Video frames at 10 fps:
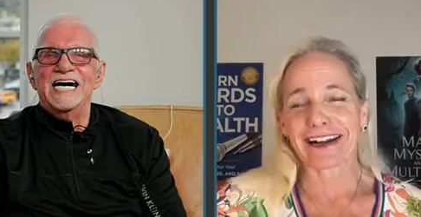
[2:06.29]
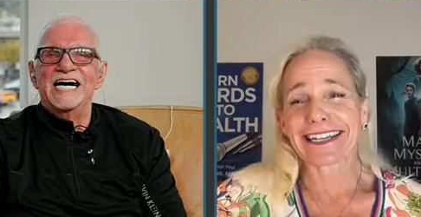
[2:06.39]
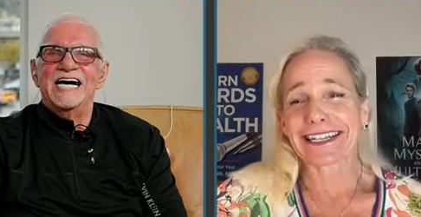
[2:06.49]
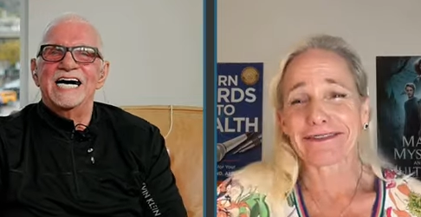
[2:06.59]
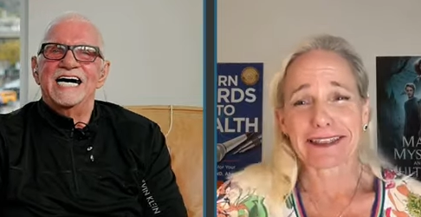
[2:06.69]

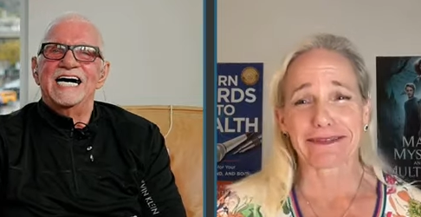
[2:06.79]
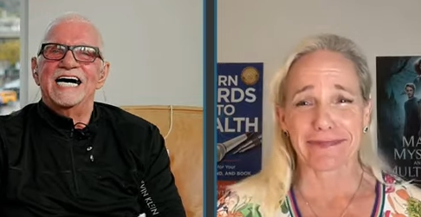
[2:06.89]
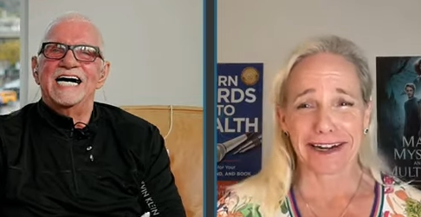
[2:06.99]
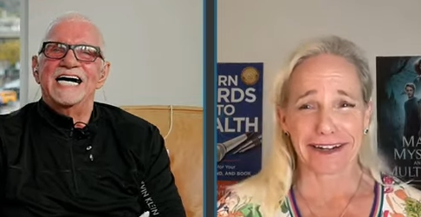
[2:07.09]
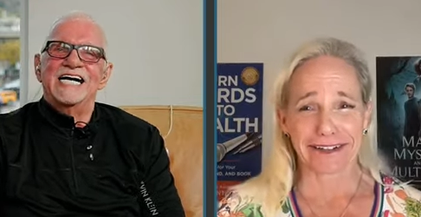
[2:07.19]
Speaker 1: friendly with the
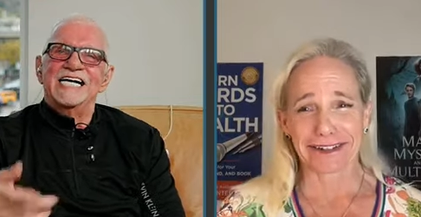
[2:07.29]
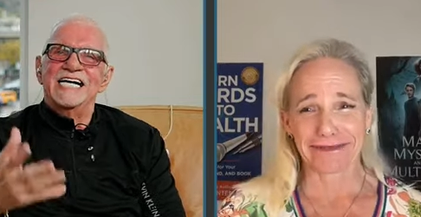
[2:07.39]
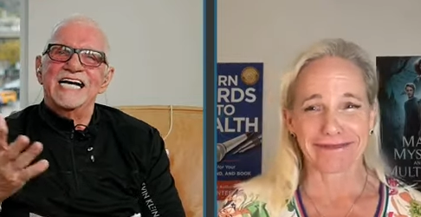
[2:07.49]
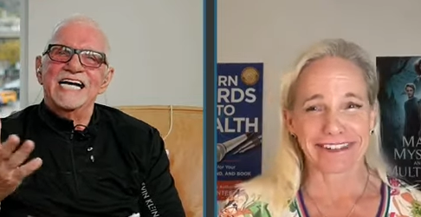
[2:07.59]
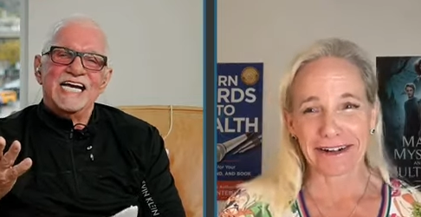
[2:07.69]
bears.
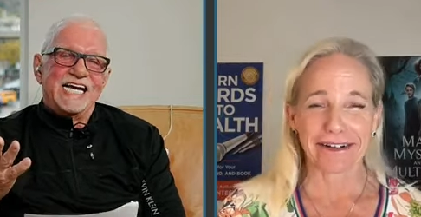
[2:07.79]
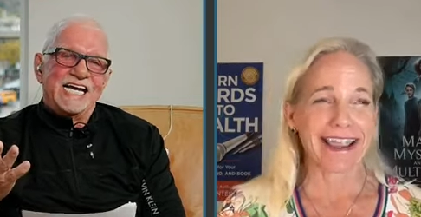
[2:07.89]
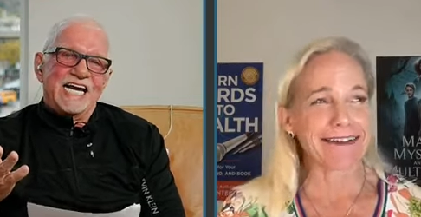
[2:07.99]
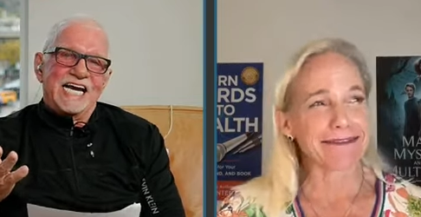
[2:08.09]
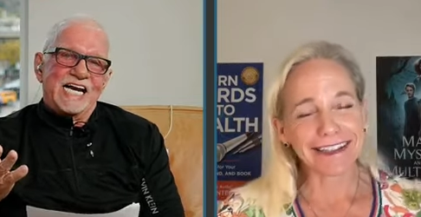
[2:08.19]
You go,
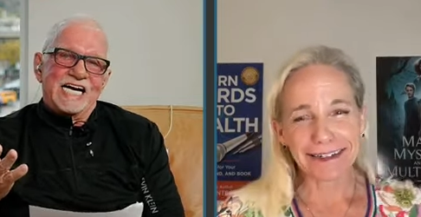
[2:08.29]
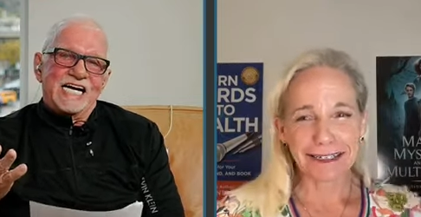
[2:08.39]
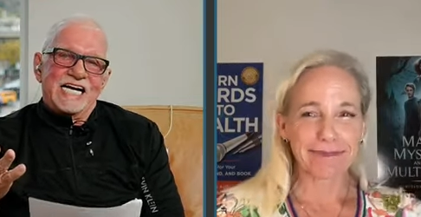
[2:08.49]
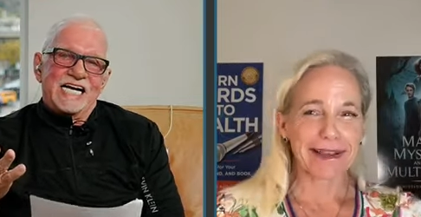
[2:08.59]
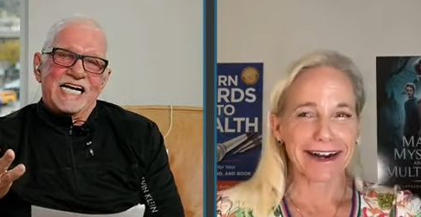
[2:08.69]
okay, well, there's
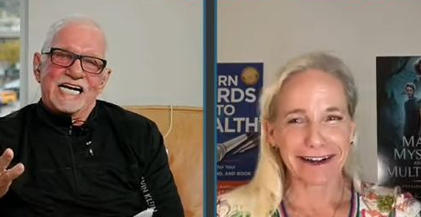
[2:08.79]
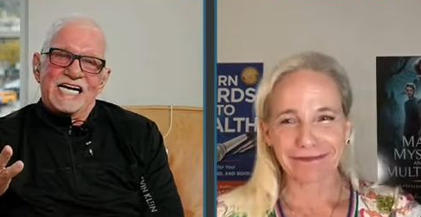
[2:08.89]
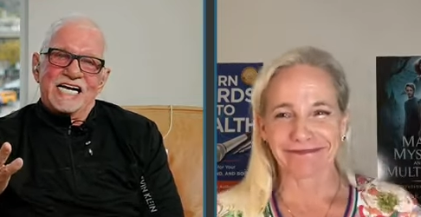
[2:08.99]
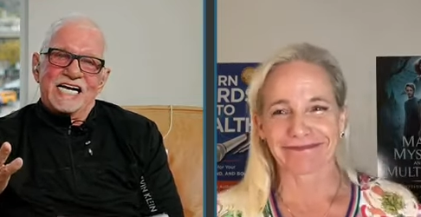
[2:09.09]
a bear.